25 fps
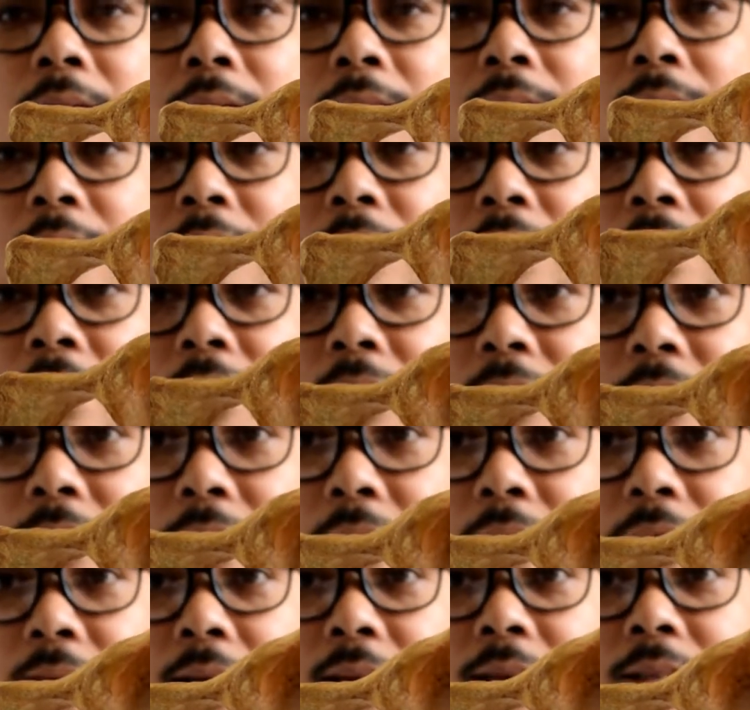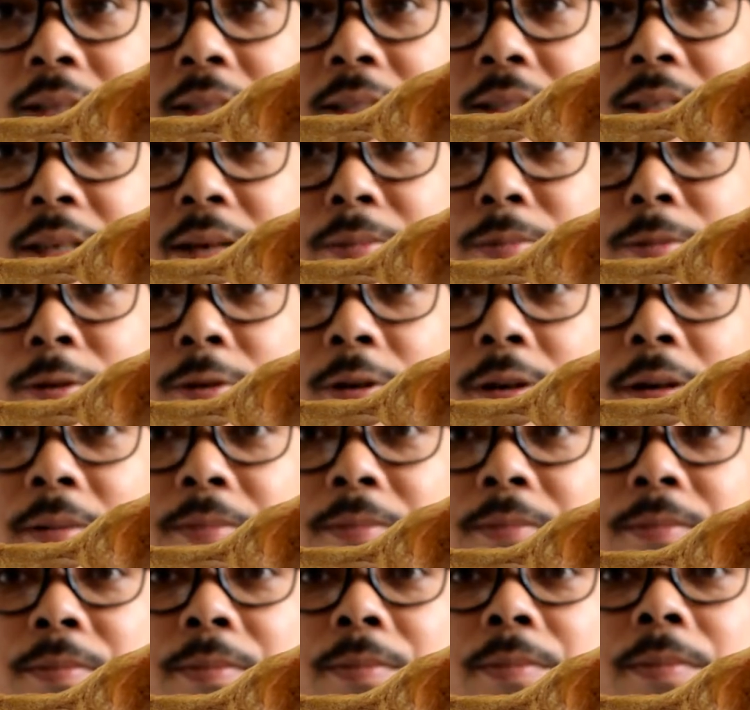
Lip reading: The acetabulum